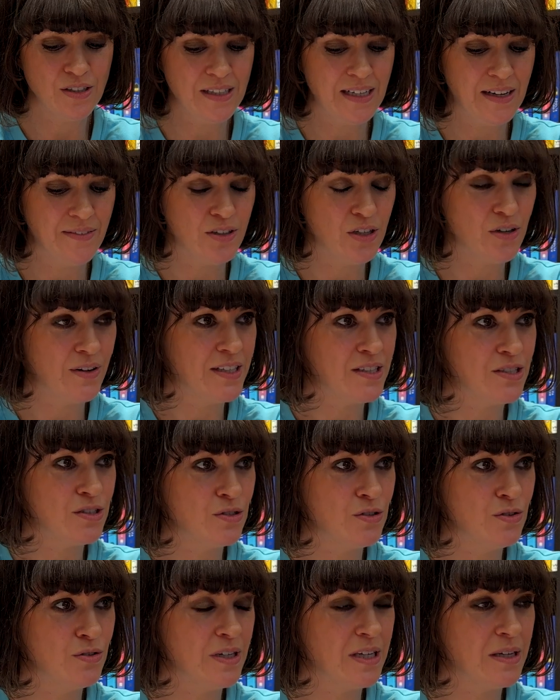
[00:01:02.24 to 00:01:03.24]
can have your great
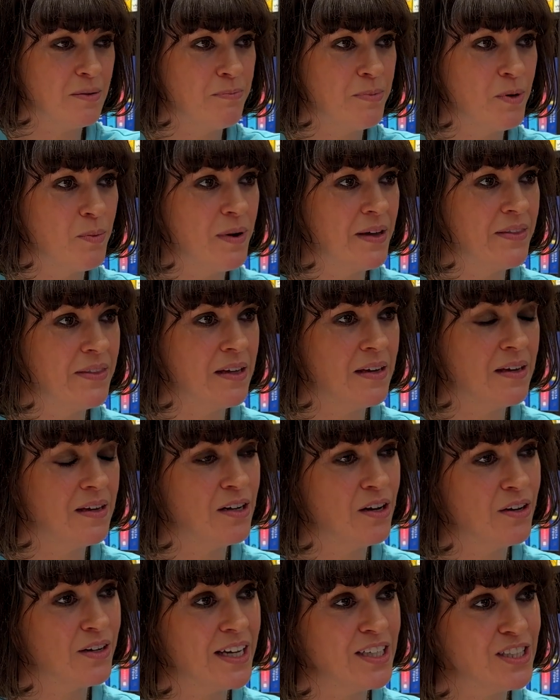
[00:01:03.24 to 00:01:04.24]
story, but when the
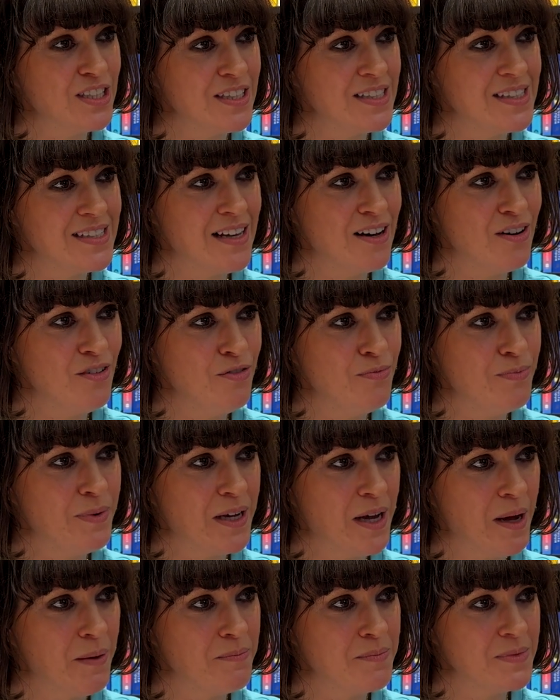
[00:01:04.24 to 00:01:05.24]
location itself
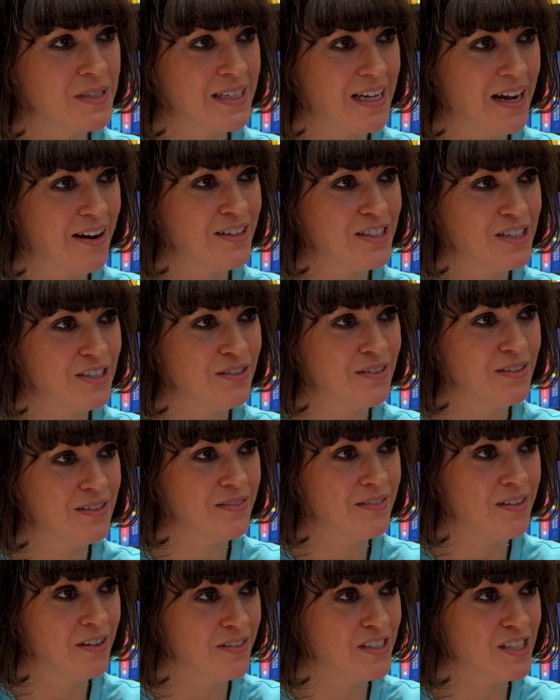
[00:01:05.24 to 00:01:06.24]
becomes a
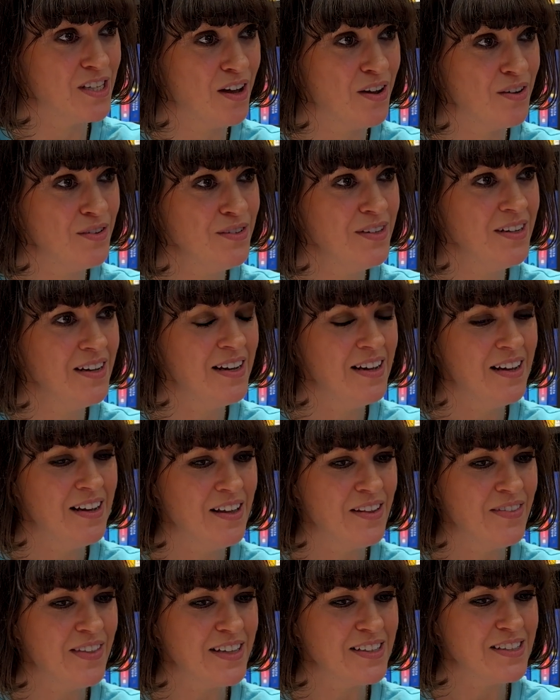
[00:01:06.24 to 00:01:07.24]
character of its own,
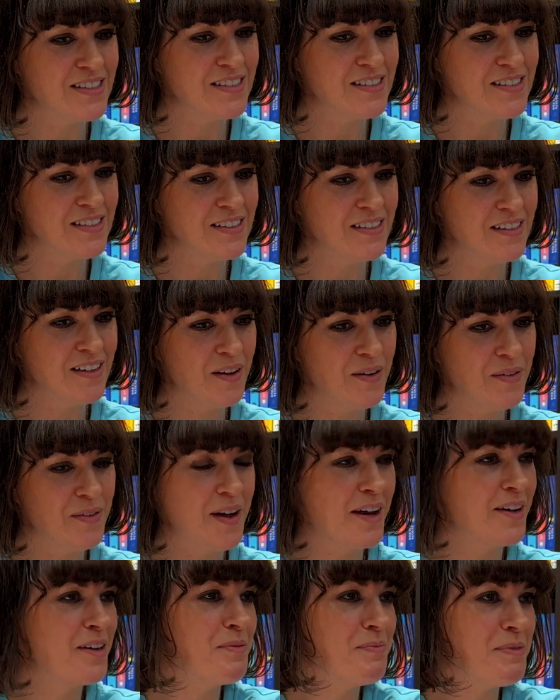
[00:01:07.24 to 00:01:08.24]

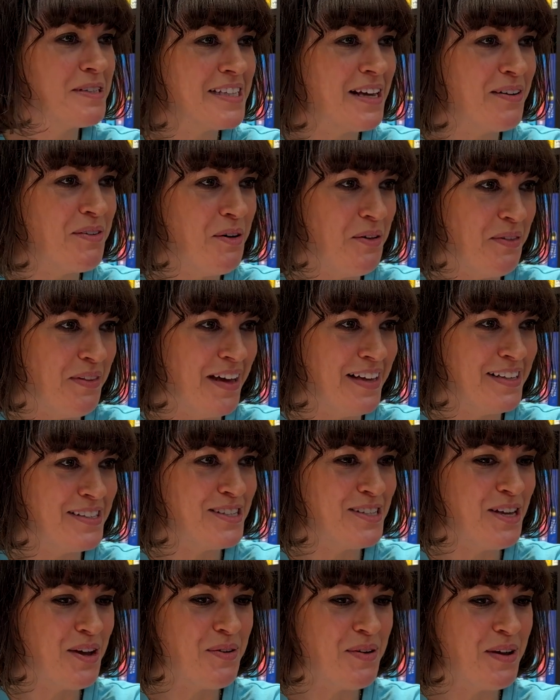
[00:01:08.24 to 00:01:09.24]
I couldn't miss out on that.
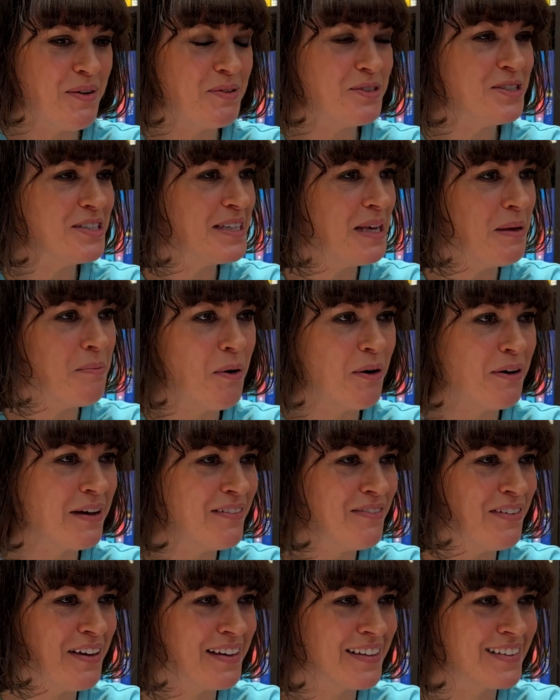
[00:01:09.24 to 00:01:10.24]
So it will just keep on
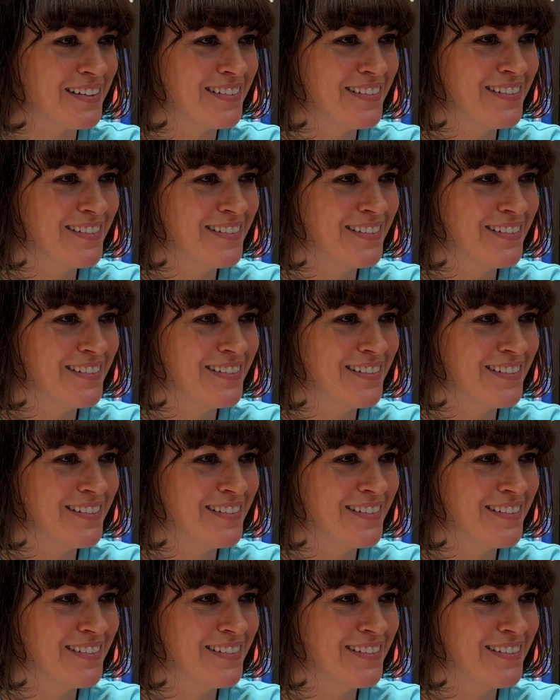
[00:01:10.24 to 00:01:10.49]
giving.